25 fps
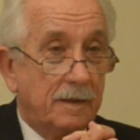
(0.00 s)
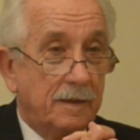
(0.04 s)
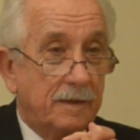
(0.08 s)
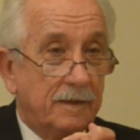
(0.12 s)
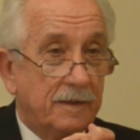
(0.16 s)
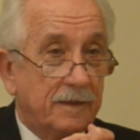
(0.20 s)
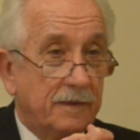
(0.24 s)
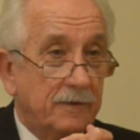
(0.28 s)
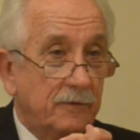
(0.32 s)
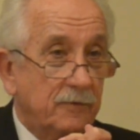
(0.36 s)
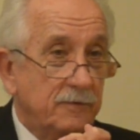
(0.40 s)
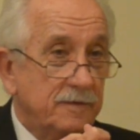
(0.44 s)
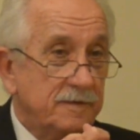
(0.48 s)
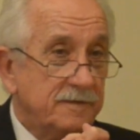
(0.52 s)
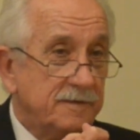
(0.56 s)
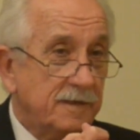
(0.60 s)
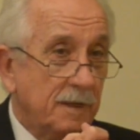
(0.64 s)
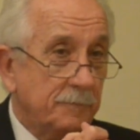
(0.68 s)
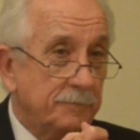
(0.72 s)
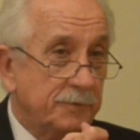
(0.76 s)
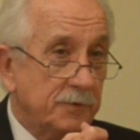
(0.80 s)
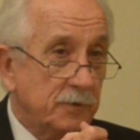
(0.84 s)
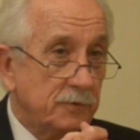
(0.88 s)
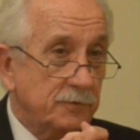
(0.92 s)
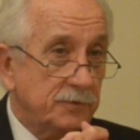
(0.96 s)
The Unicist
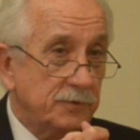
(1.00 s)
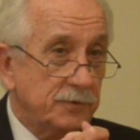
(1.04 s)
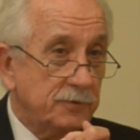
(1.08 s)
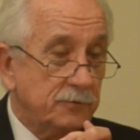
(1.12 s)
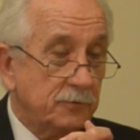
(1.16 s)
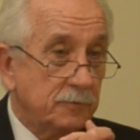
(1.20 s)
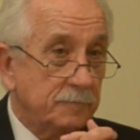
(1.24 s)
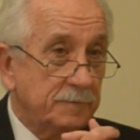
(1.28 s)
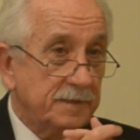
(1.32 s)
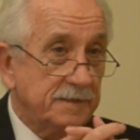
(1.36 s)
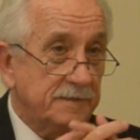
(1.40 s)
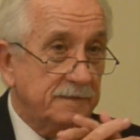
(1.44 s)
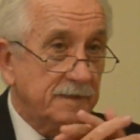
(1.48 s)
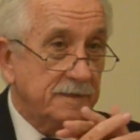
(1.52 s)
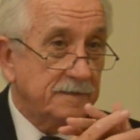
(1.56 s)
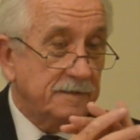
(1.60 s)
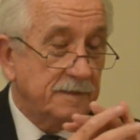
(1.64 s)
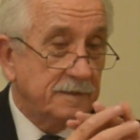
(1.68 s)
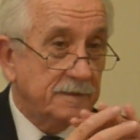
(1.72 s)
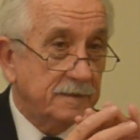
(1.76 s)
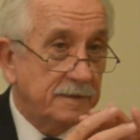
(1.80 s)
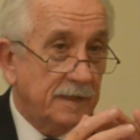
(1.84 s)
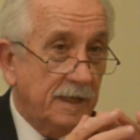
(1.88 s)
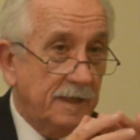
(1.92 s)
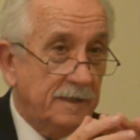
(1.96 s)
approach to business
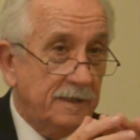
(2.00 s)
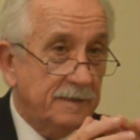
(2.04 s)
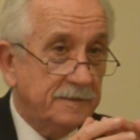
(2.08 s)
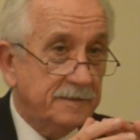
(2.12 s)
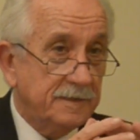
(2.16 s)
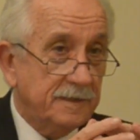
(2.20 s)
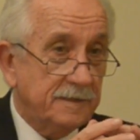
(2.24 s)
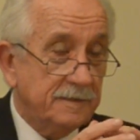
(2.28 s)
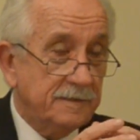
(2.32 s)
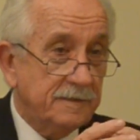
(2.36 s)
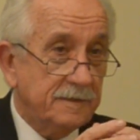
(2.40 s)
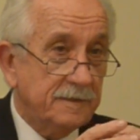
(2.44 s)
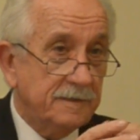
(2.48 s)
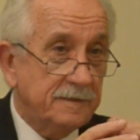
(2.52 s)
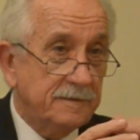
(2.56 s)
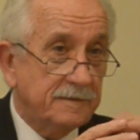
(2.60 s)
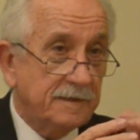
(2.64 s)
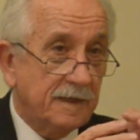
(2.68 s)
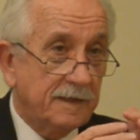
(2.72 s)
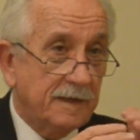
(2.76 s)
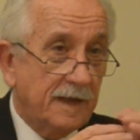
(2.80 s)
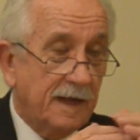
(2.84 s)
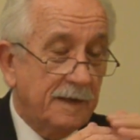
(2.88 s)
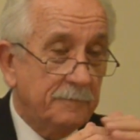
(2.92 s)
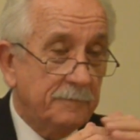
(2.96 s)
intelligence is
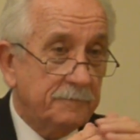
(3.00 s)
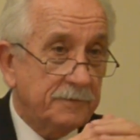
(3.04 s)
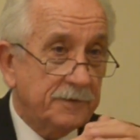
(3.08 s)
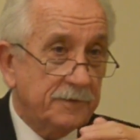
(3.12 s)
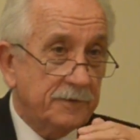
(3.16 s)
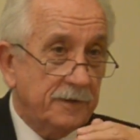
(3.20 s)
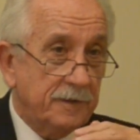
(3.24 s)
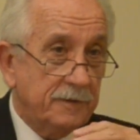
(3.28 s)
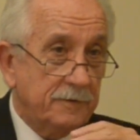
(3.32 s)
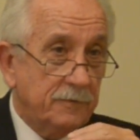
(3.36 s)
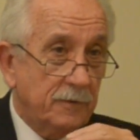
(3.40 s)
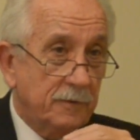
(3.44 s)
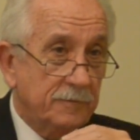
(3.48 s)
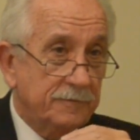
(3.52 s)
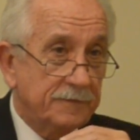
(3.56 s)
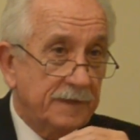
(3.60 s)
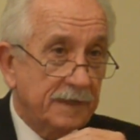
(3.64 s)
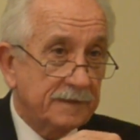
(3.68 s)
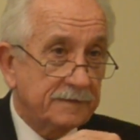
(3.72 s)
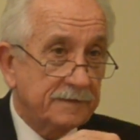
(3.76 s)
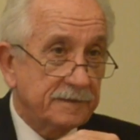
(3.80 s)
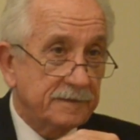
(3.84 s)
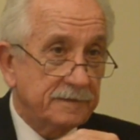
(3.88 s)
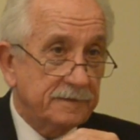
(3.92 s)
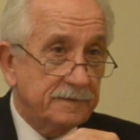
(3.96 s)
an upgrade of the
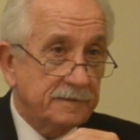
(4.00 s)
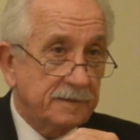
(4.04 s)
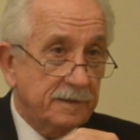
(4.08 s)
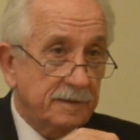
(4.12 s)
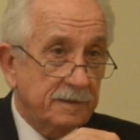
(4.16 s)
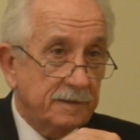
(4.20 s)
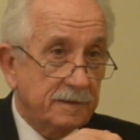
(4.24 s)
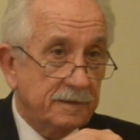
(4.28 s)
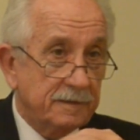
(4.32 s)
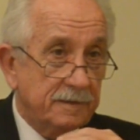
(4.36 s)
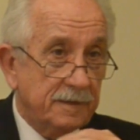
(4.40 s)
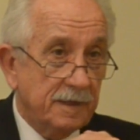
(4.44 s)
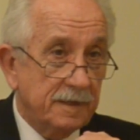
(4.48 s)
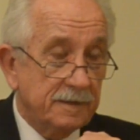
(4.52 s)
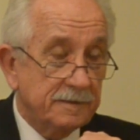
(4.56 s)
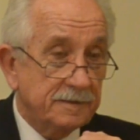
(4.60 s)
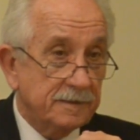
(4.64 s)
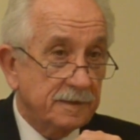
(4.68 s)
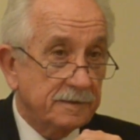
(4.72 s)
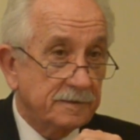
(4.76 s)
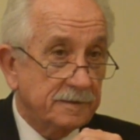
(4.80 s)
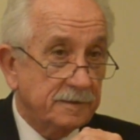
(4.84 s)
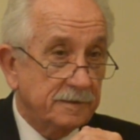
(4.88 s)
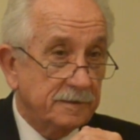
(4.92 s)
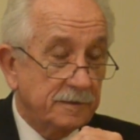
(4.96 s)
existing
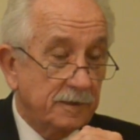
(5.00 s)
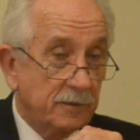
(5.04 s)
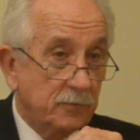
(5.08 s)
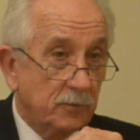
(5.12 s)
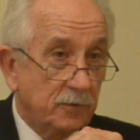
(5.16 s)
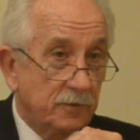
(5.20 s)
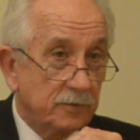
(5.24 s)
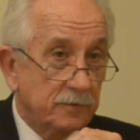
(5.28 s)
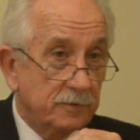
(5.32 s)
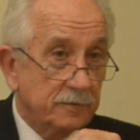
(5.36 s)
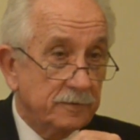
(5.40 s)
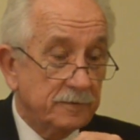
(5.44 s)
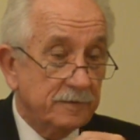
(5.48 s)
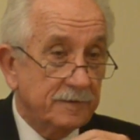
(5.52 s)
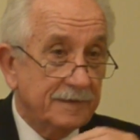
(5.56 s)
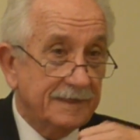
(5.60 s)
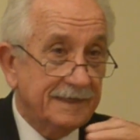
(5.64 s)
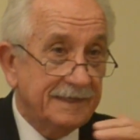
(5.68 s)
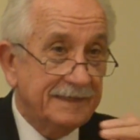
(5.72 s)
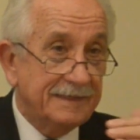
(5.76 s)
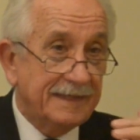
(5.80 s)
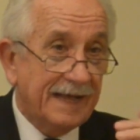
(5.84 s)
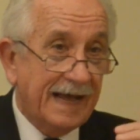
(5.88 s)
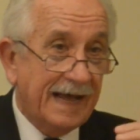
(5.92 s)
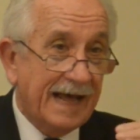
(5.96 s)
intelligence in the world.
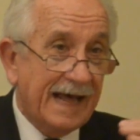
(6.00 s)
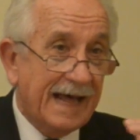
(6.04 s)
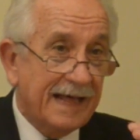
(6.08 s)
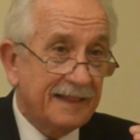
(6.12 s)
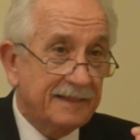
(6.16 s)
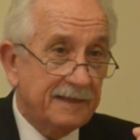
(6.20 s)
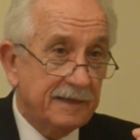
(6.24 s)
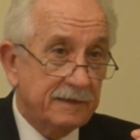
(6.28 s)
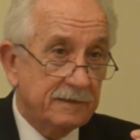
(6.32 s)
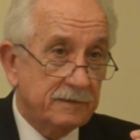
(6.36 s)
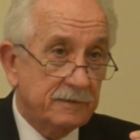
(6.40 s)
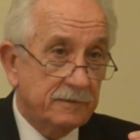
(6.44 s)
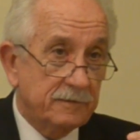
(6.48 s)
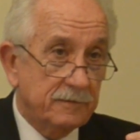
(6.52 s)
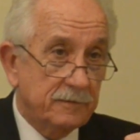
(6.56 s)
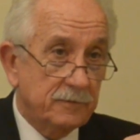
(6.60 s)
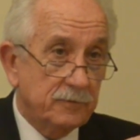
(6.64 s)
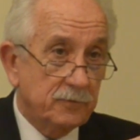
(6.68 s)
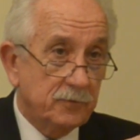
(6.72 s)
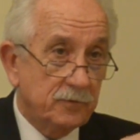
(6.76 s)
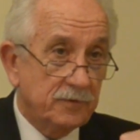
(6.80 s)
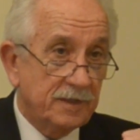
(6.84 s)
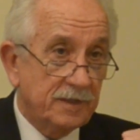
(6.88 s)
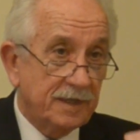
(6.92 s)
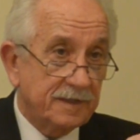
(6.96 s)
It added
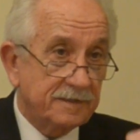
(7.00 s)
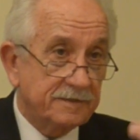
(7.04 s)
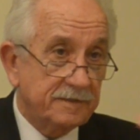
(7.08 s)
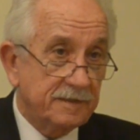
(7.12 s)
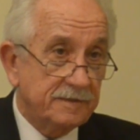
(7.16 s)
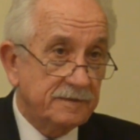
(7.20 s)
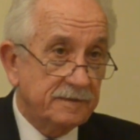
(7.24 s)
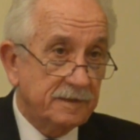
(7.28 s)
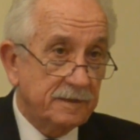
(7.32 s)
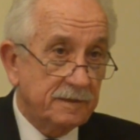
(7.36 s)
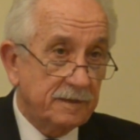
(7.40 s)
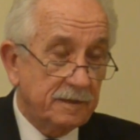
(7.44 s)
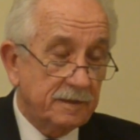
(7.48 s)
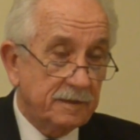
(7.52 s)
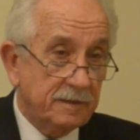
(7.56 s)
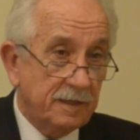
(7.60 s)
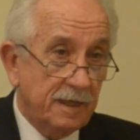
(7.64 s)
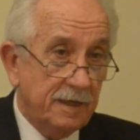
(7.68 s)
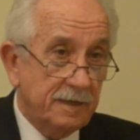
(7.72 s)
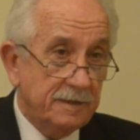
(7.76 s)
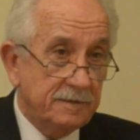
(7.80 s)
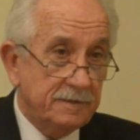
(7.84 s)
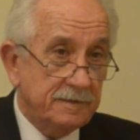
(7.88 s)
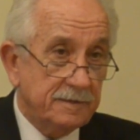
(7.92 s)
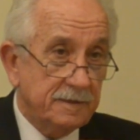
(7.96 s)
to the existing
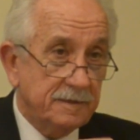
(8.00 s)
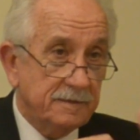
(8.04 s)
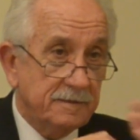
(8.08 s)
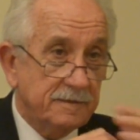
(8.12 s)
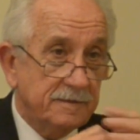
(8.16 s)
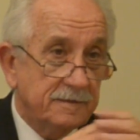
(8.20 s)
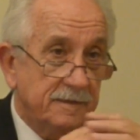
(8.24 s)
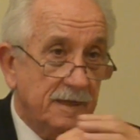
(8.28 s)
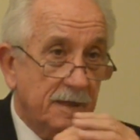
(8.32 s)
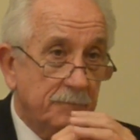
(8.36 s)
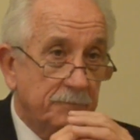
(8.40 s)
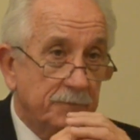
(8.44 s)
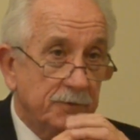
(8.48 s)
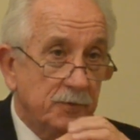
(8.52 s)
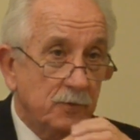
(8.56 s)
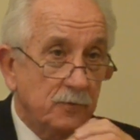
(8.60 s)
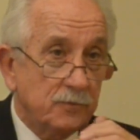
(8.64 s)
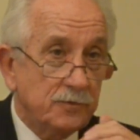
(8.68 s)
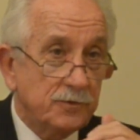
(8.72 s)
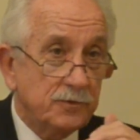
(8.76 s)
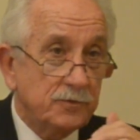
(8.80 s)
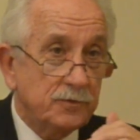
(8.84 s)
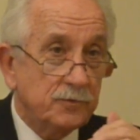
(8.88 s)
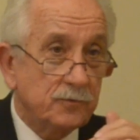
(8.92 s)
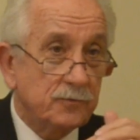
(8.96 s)
intelligence the
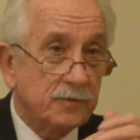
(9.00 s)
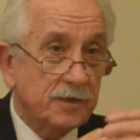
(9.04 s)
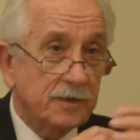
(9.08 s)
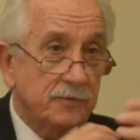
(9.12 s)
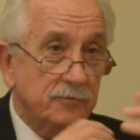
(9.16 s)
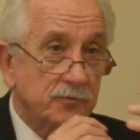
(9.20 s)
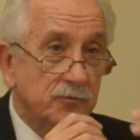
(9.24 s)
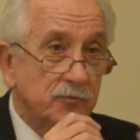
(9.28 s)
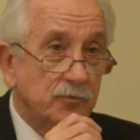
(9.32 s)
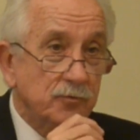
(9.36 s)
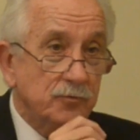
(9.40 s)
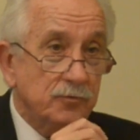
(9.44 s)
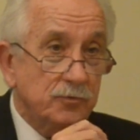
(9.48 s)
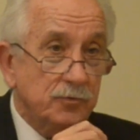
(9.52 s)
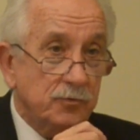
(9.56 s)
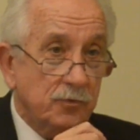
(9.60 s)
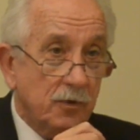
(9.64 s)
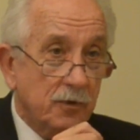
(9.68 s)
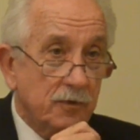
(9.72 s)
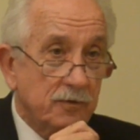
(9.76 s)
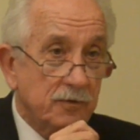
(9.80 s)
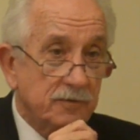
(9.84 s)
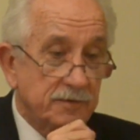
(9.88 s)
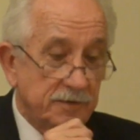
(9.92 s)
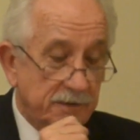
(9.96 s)
approach to the root
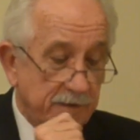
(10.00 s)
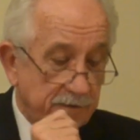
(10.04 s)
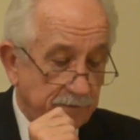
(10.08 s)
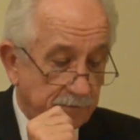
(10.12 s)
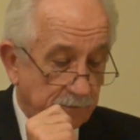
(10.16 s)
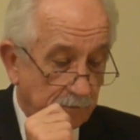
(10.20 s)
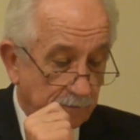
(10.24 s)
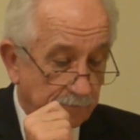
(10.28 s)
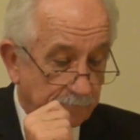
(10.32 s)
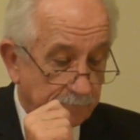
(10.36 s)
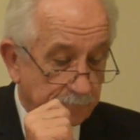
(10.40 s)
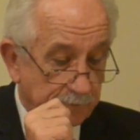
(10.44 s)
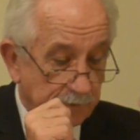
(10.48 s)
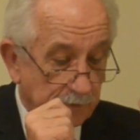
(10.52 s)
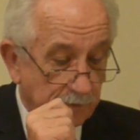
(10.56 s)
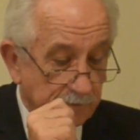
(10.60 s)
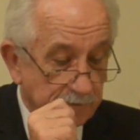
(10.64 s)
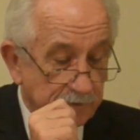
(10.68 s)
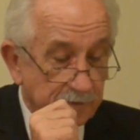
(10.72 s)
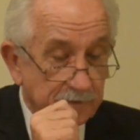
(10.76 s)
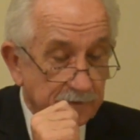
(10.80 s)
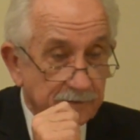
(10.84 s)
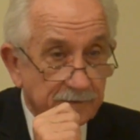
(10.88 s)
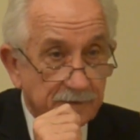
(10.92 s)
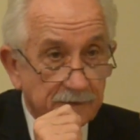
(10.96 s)
causes of
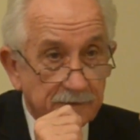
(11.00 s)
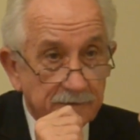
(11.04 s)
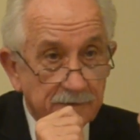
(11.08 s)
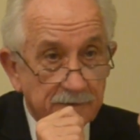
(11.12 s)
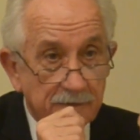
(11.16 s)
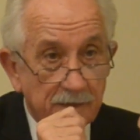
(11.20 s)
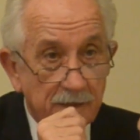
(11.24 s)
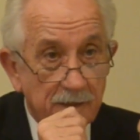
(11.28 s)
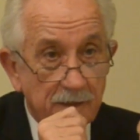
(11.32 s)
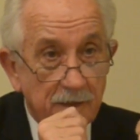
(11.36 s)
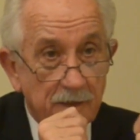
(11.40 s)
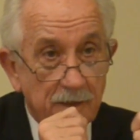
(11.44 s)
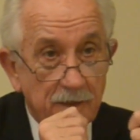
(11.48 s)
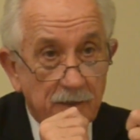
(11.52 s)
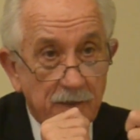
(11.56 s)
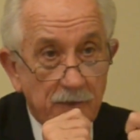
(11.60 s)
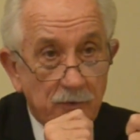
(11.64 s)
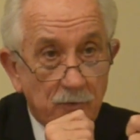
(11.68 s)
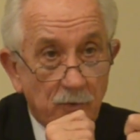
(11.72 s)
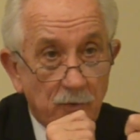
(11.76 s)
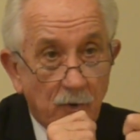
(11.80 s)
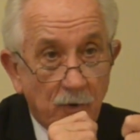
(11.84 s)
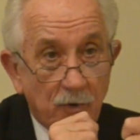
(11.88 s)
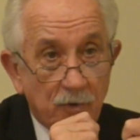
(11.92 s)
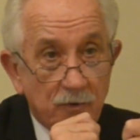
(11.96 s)
processes
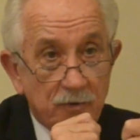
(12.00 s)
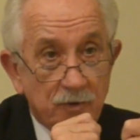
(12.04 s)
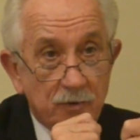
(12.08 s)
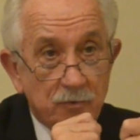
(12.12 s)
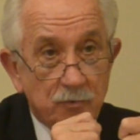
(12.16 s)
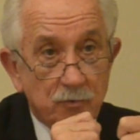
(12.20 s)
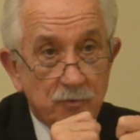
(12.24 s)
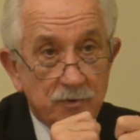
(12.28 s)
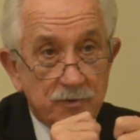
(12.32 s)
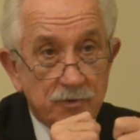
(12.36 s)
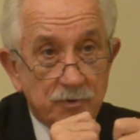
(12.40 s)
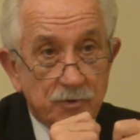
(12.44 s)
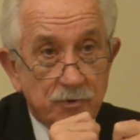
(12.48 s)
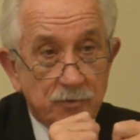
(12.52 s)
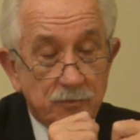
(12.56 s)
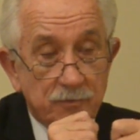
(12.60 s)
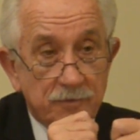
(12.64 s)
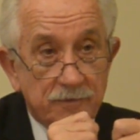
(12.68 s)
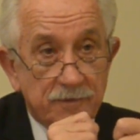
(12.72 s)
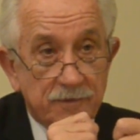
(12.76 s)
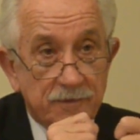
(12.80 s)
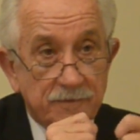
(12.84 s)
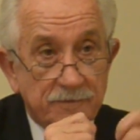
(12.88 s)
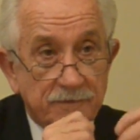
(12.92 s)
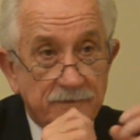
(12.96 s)
in order to ensure
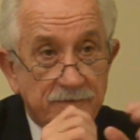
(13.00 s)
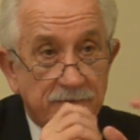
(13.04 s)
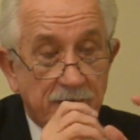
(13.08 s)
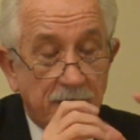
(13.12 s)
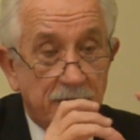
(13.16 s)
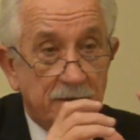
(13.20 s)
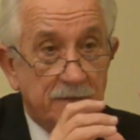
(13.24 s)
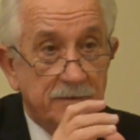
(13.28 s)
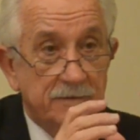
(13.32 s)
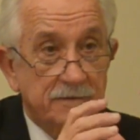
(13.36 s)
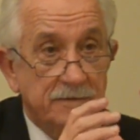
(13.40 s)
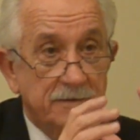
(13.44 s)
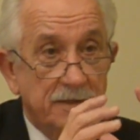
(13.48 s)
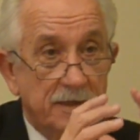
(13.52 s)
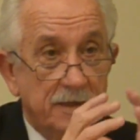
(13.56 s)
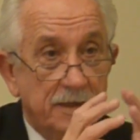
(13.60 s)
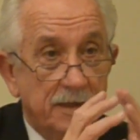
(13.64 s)
the results.